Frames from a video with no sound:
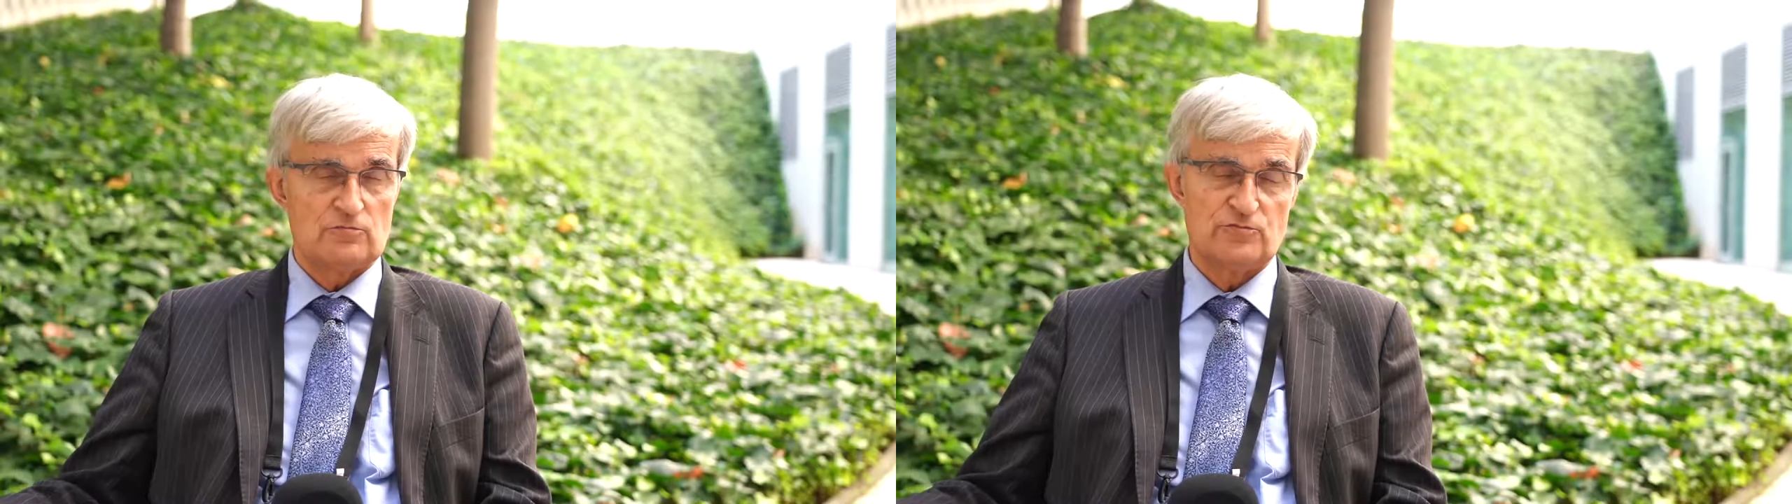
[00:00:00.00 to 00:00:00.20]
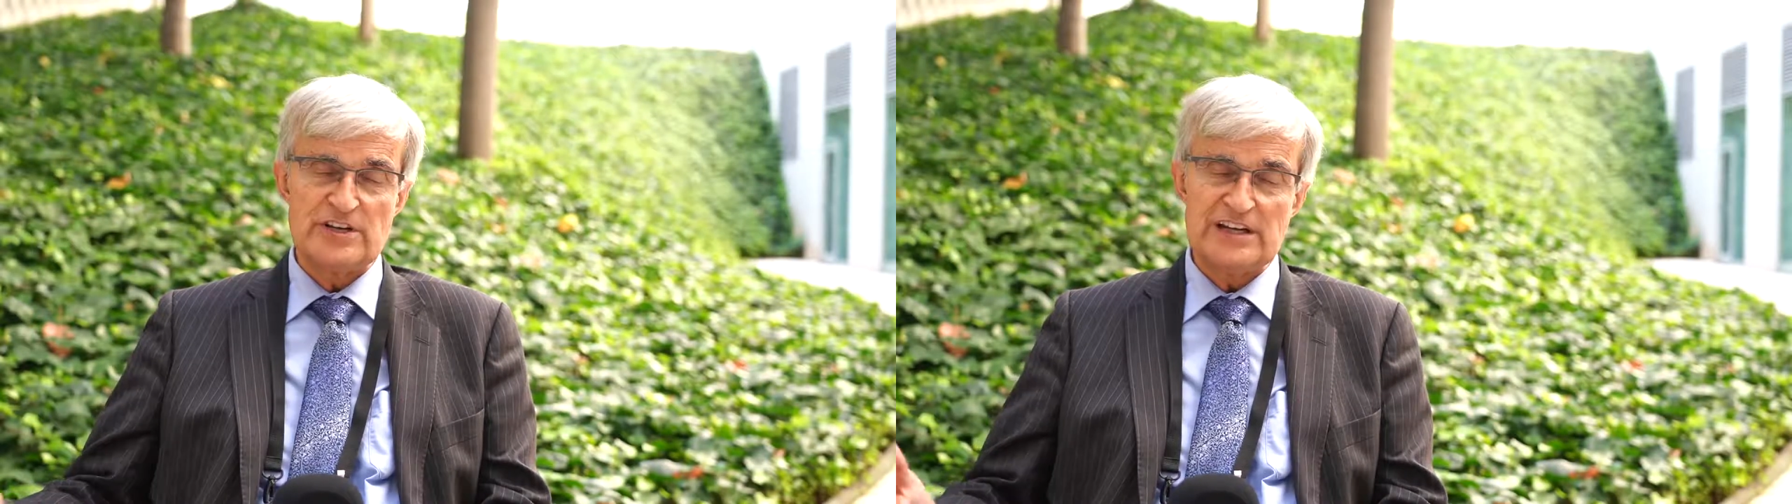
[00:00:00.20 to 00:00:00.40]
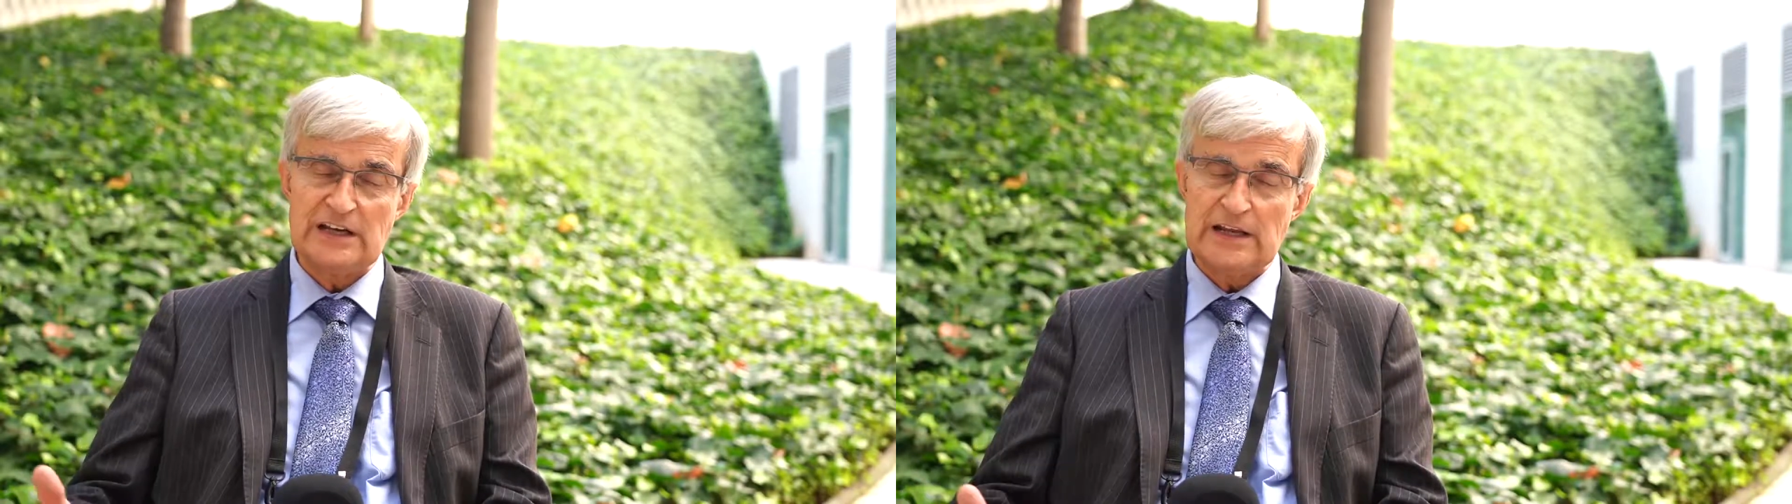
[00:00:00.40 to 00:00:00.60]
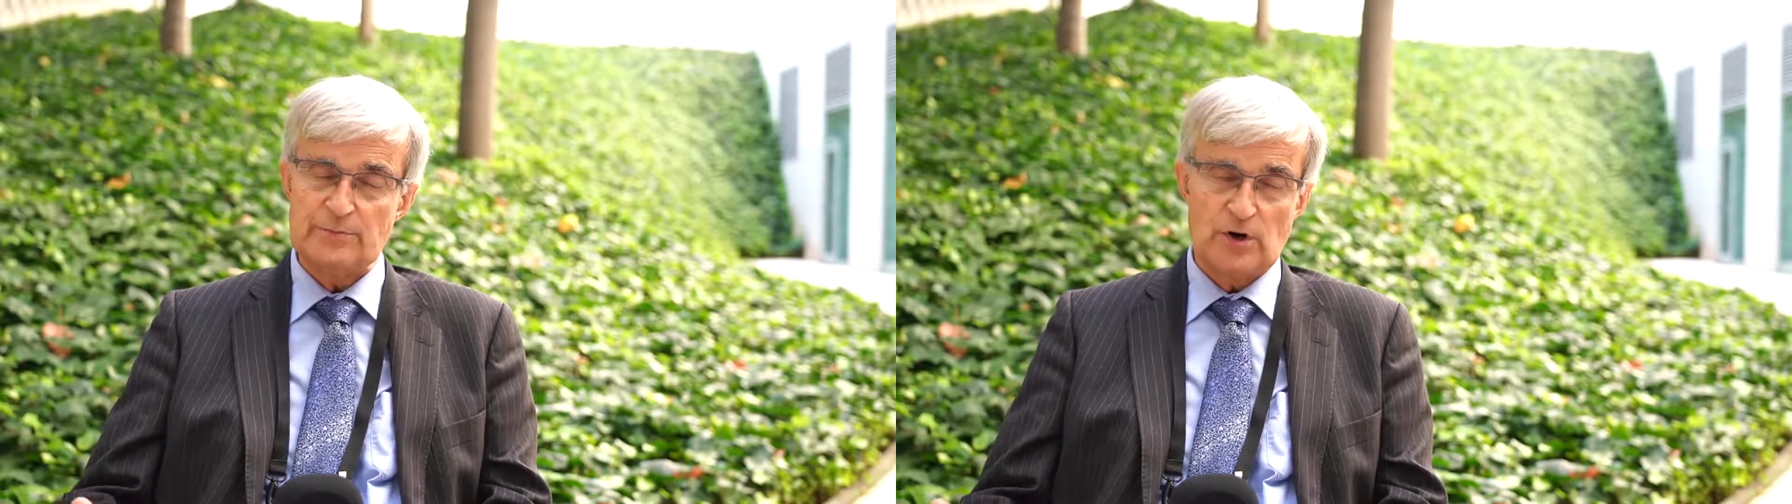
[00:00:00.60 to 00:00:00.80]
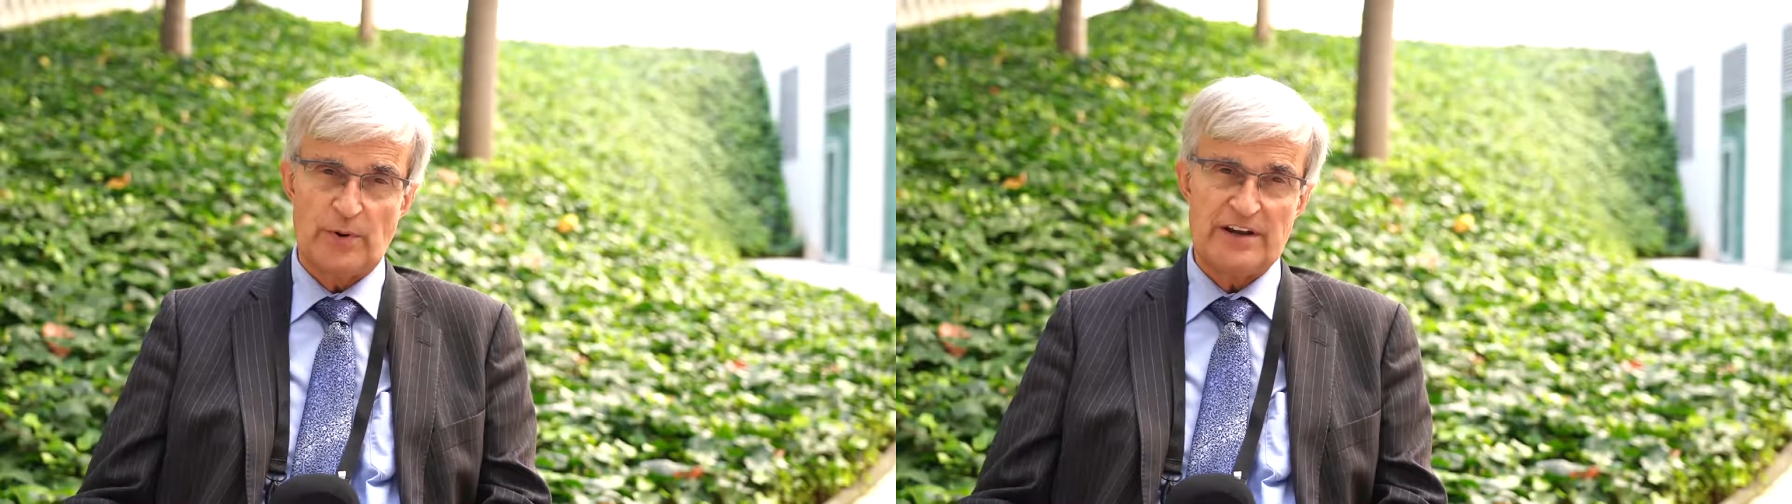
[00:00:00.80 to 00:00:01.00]
really
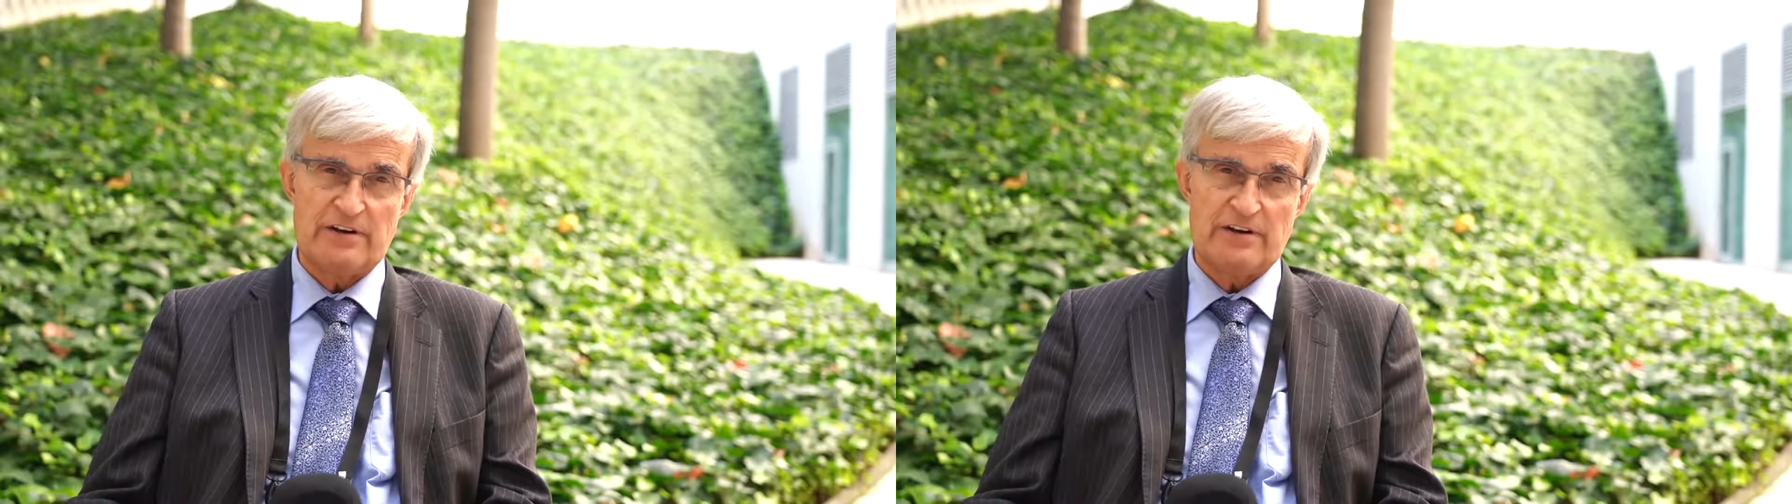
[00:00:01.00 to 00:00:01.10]
properly